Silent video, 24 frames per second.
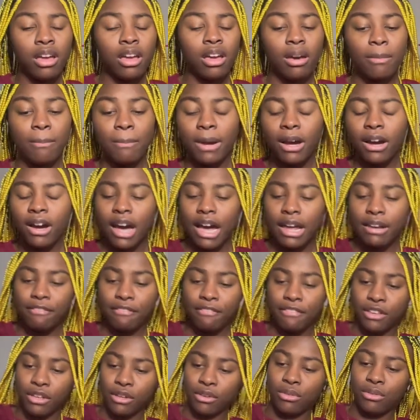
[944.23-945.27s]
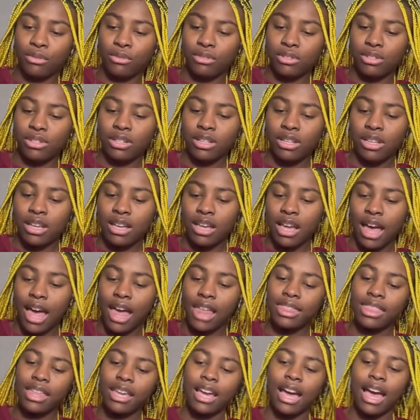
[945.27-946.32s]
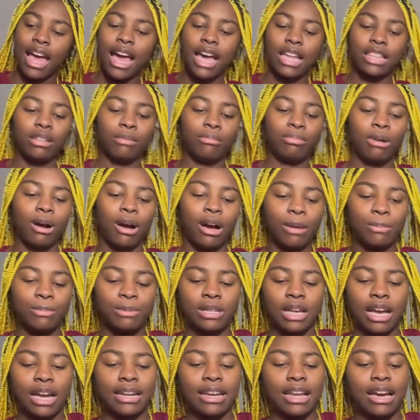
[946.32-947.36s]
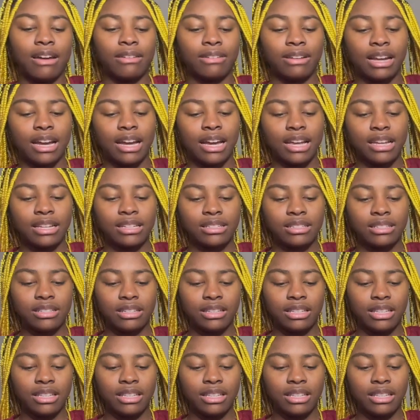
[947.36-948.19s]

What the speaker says: I'm confused. I think I had the bra upside down, guys.